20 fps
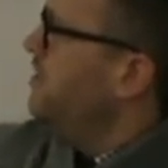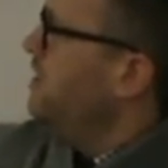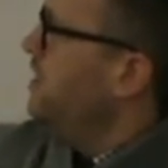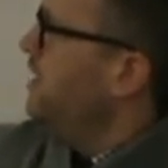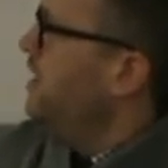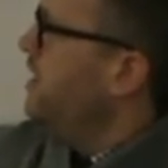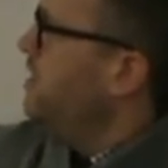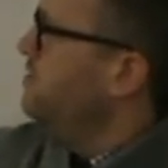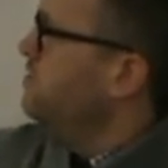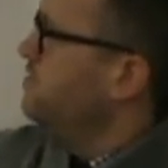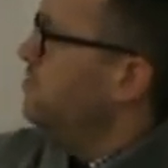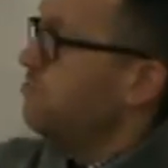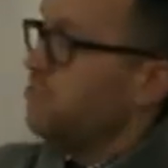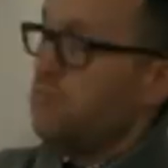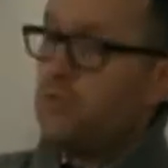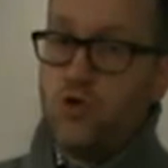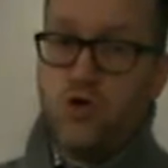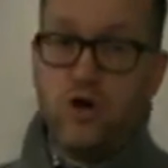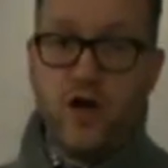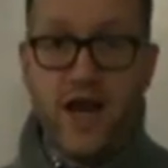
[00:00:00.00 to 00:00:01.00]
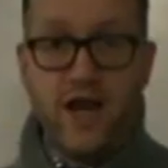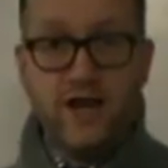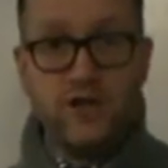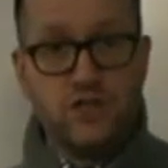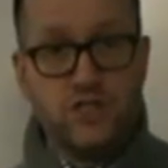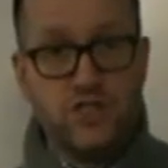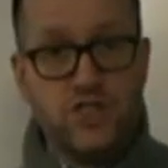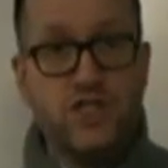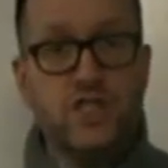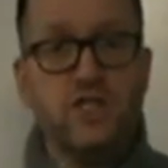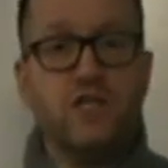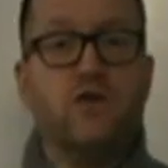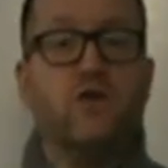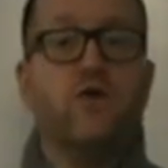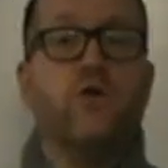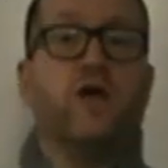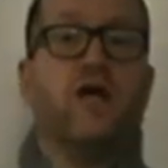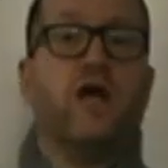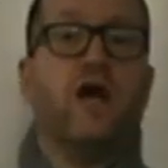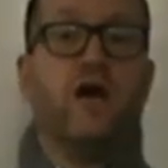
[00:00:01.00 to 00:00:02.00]
has more energy
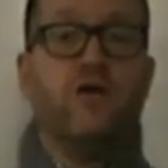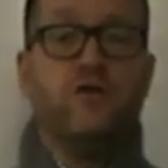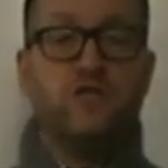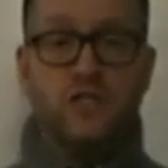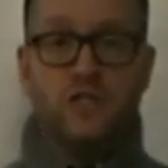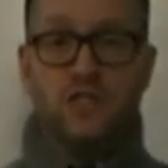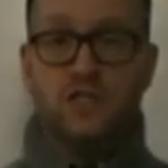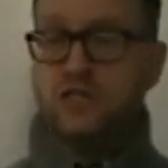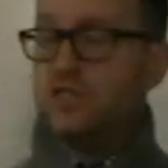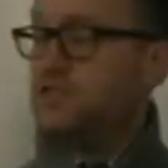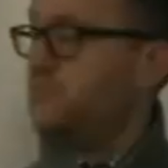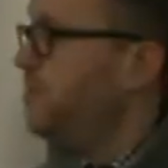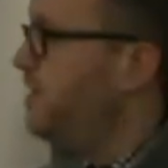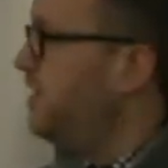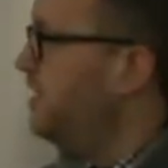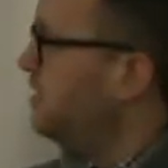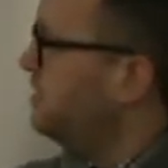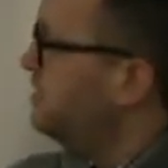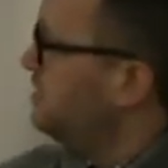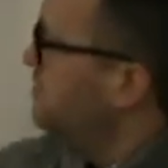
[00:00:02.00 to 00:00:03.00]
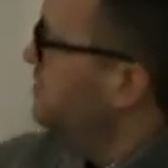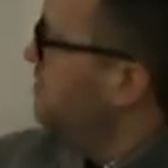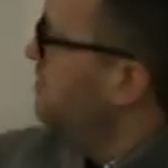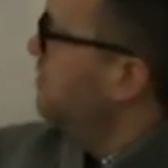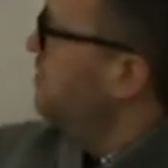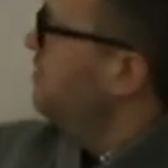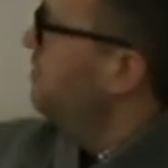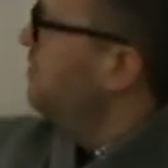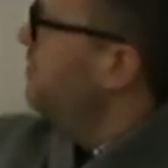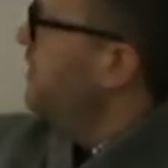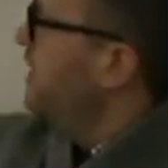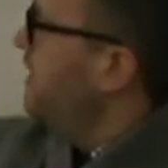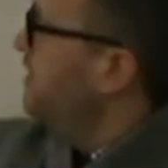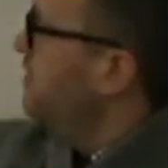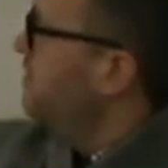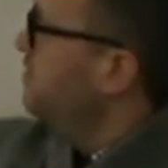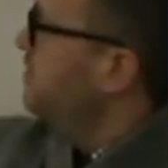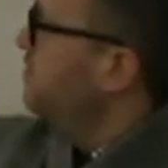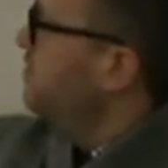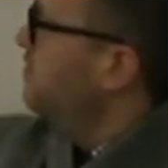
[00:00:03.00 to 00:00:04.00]
going out into space than
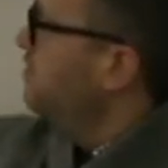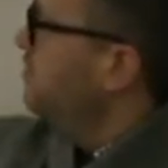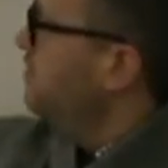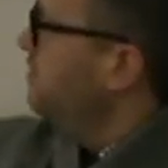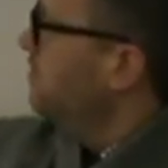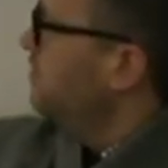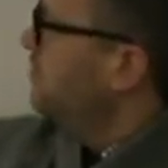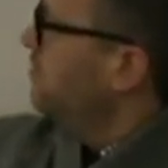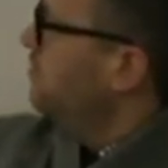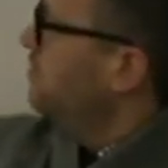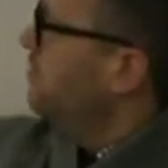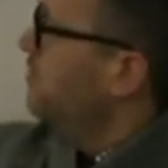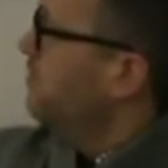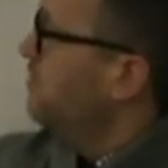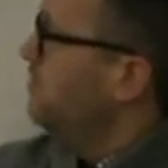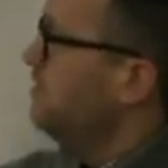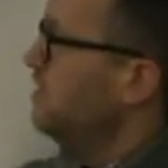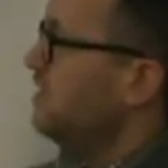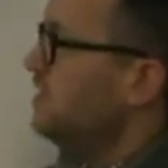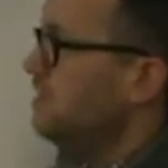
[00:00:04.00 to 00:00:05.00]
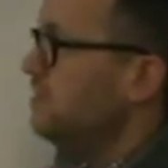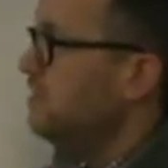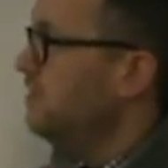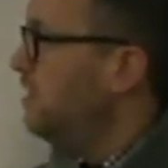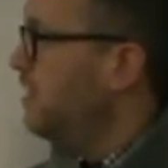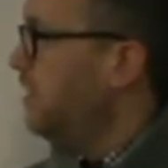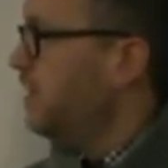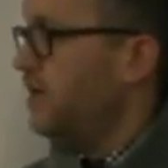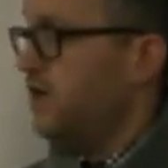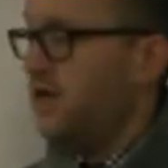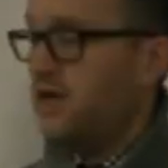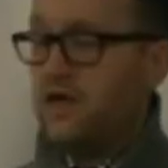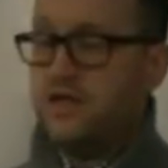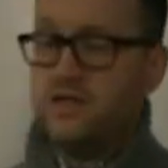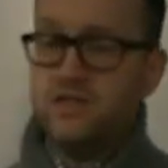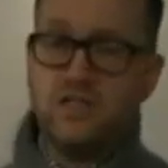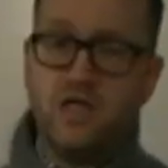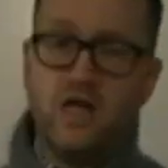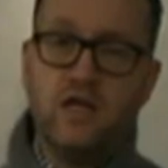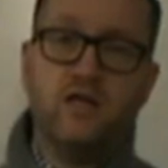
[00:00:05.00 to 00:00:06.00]
the
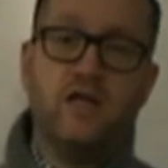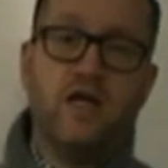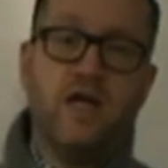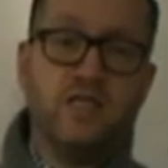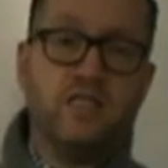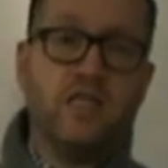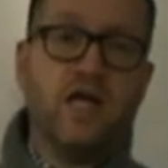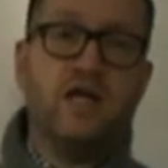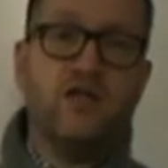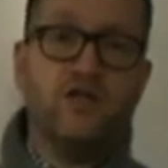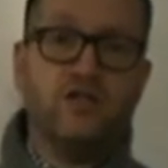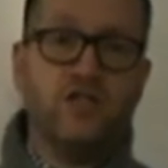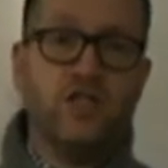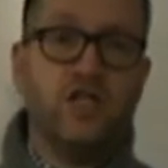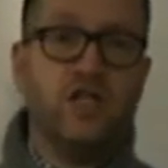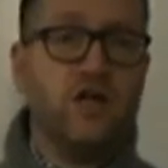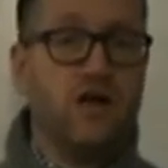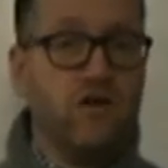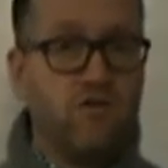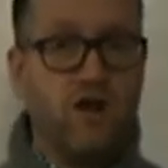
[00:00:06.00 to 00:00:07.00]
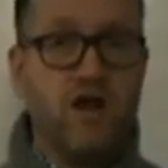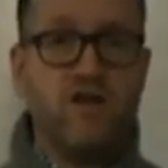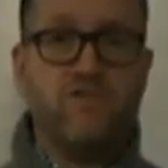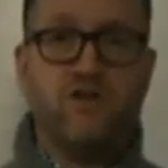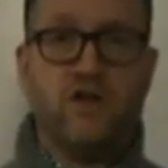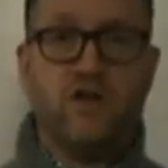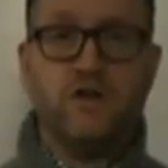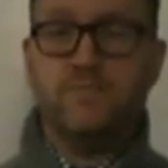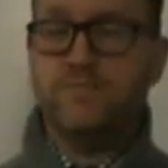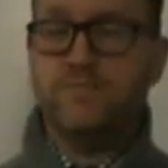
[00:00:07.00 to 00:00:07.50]
Sun has energy arriving.